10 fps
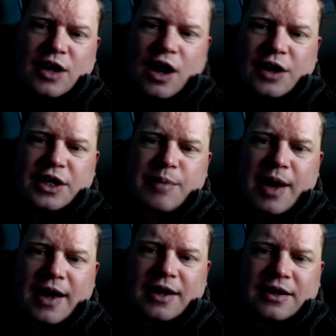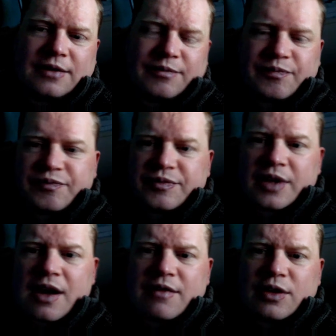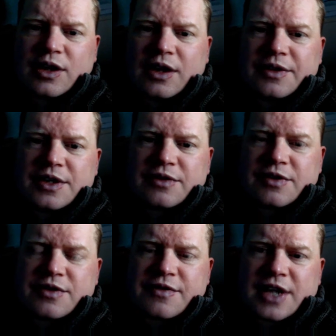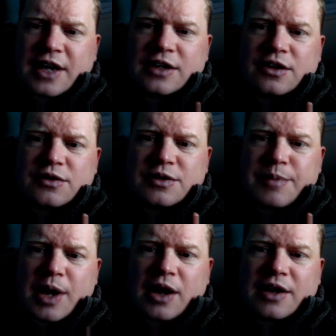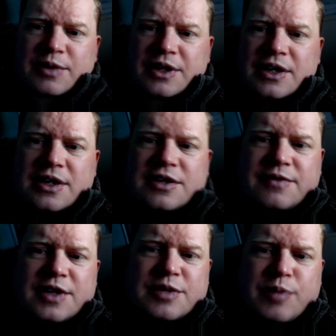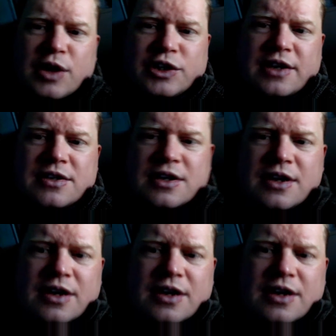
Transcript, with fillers: on eBay, have a look on the, the, the second user market with these for this project.